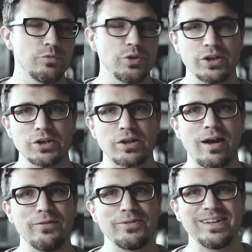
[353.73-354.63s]
really good
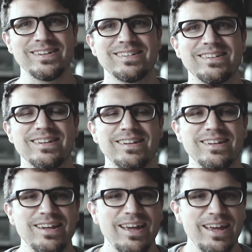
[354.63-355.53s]
coffee,
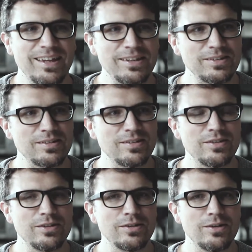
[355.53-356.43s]
and
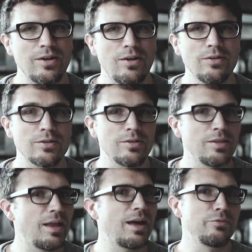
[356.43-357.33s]
there aren't a
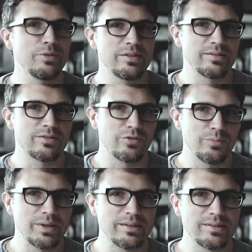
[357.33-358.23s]
lot of reasons for
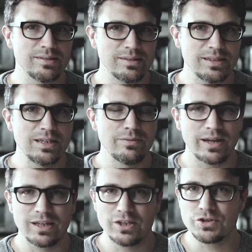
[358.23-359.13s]
me to leave. I
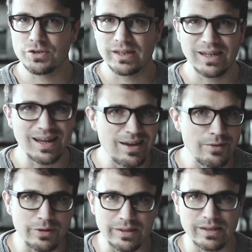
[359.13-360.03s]
can usually get
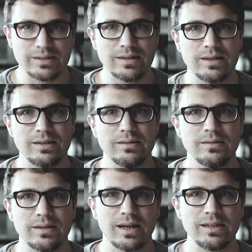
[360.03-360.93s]
everything done
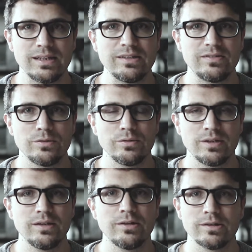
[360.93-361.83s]
that I need to
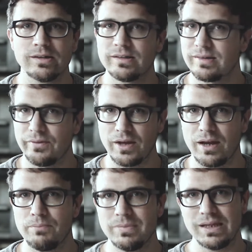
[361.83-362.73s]
here unless I've
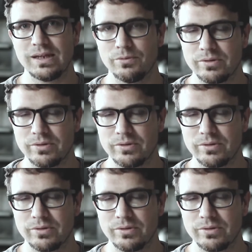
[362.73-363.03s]
got a meeting